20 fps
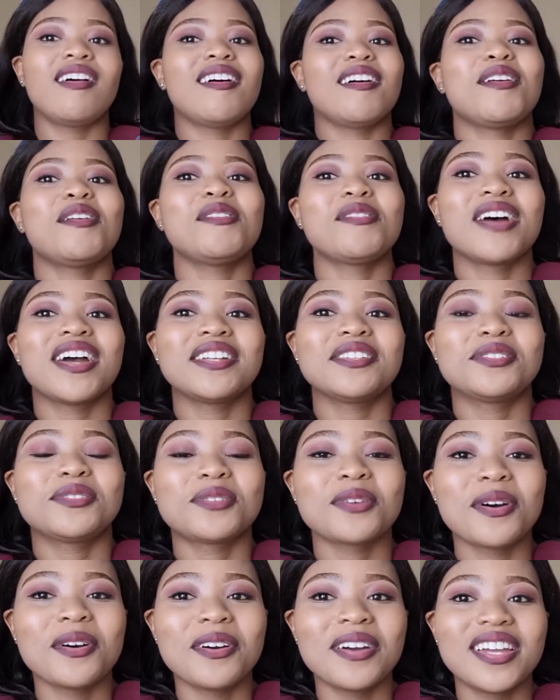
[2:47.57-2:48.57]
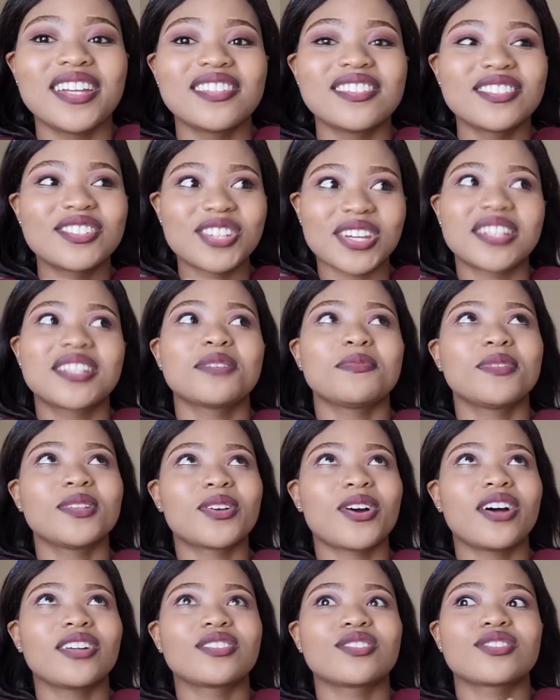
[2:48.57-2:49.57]
All right, so injectable
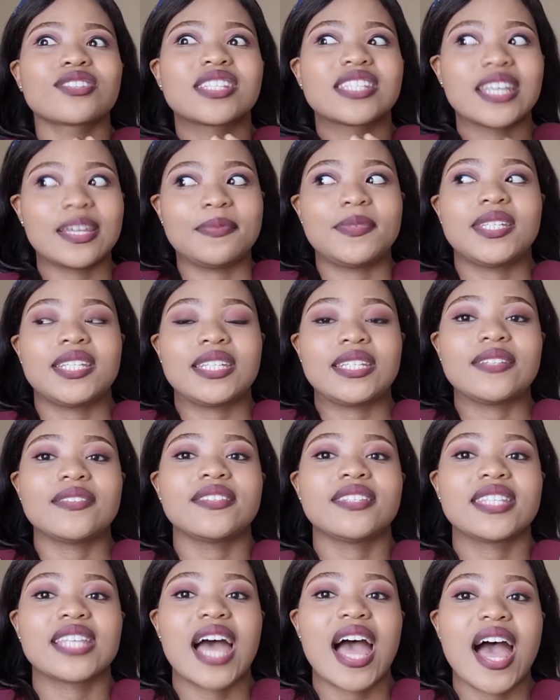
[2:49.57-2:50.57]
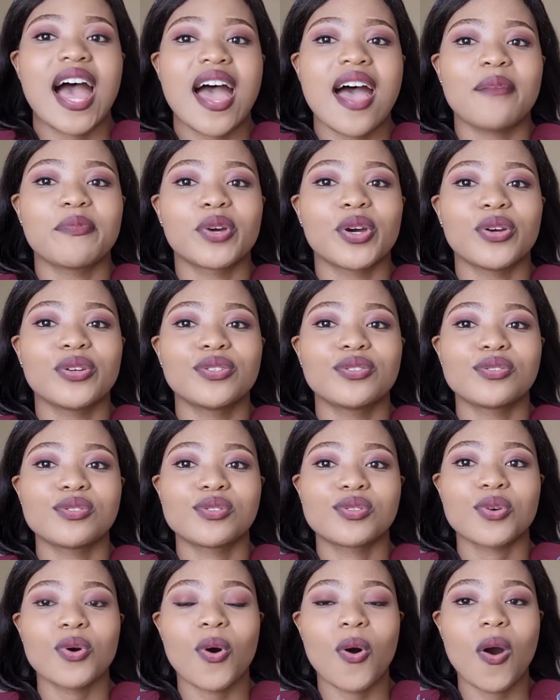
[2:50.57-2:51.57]
contraceptives. I am going to
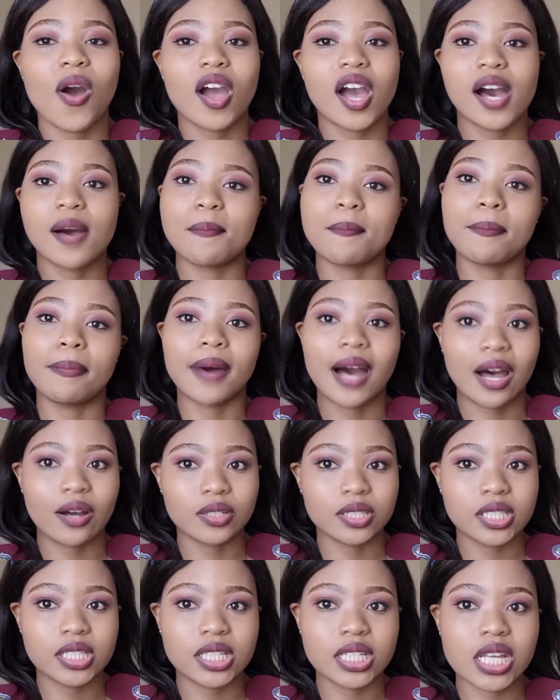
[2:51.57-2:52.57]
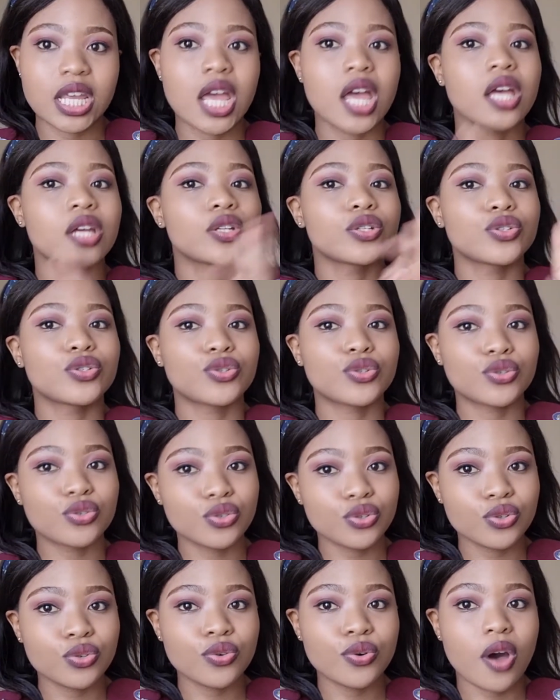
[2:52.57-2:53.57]
talk about
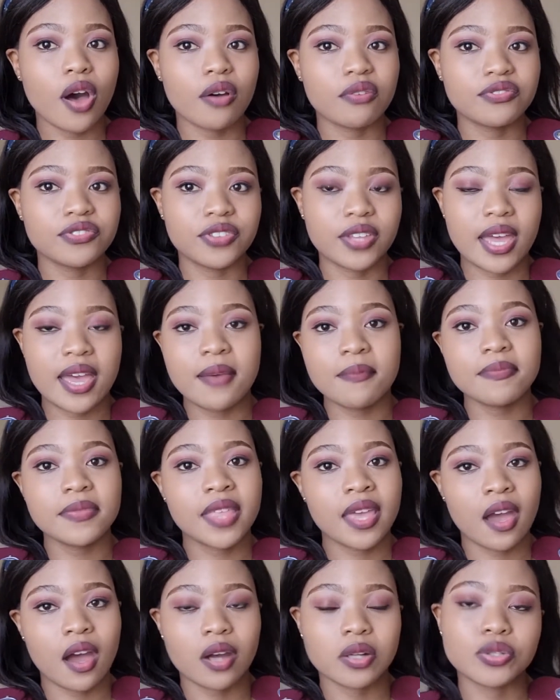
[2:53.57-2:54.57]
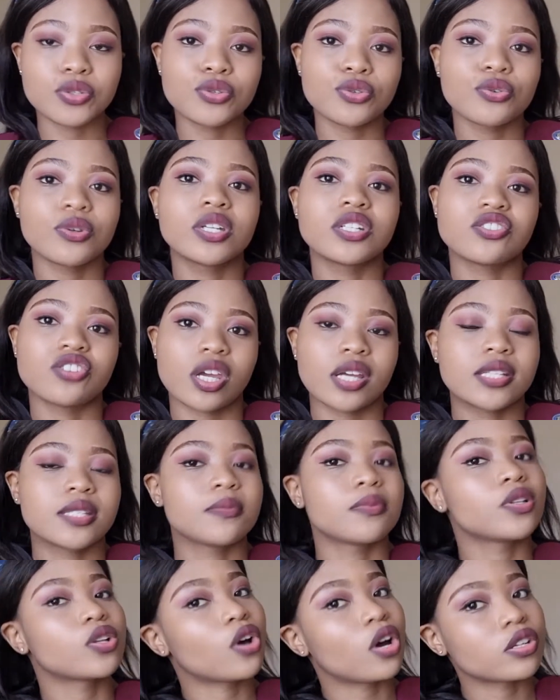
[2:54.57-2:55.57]
two of them. There are two
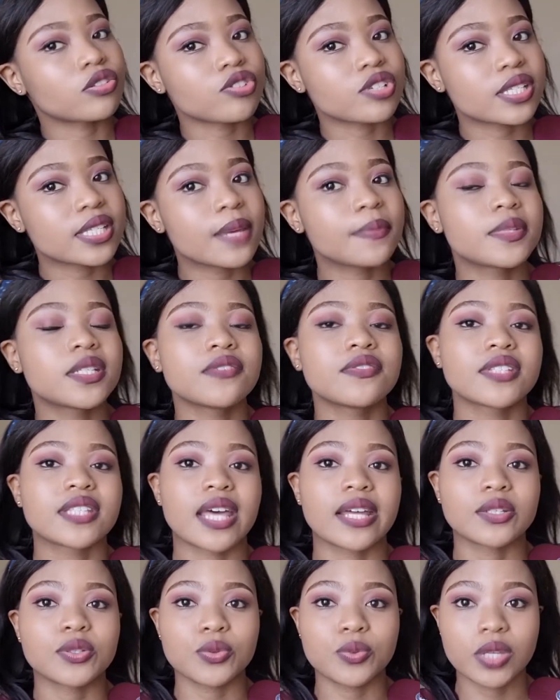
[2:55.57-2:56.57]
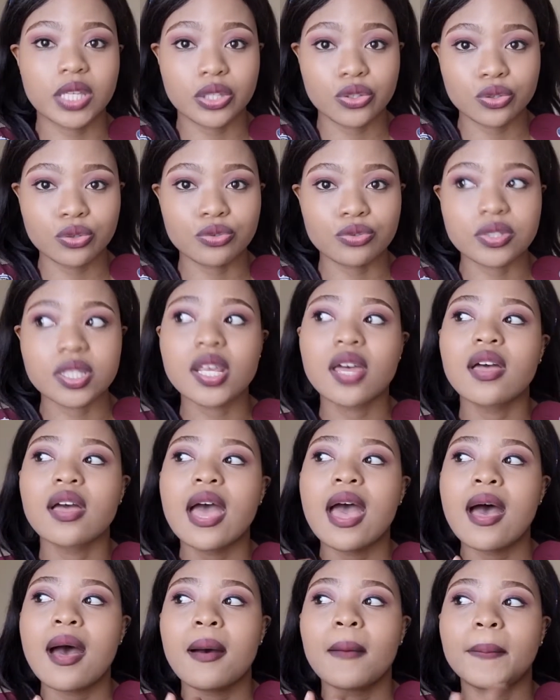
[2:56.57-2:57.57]
injectable contraceptives that we use.
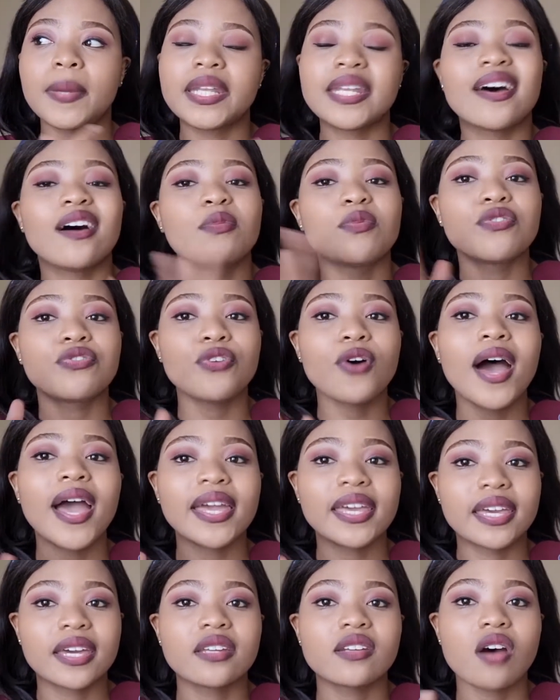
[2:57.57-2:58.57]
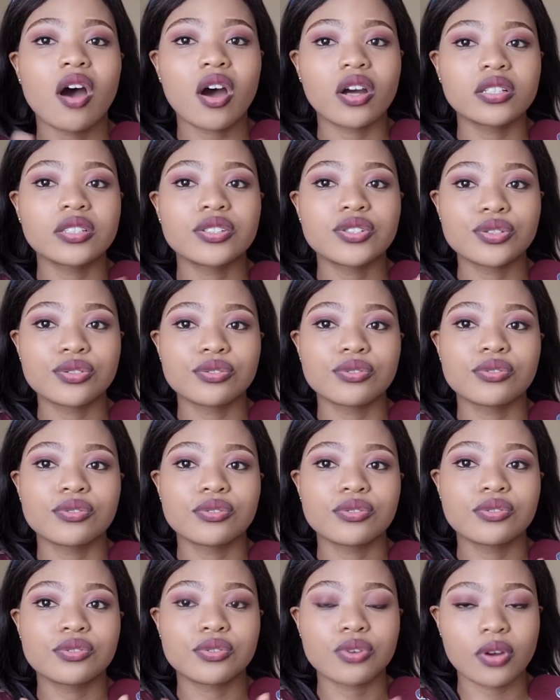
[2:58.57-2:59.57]
But now, before I get on
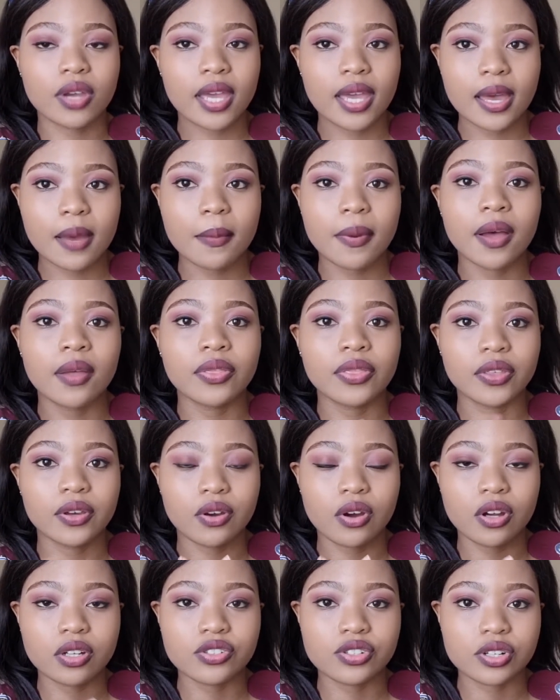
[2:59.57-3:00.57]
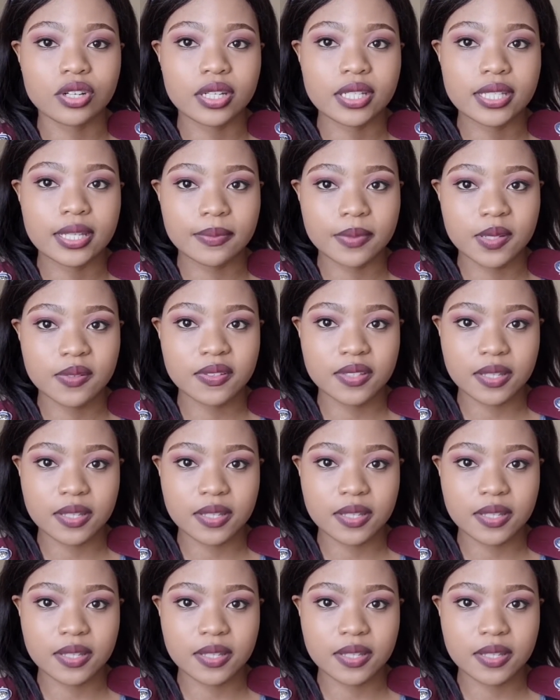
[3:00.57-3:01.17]
to talking about the contraceptives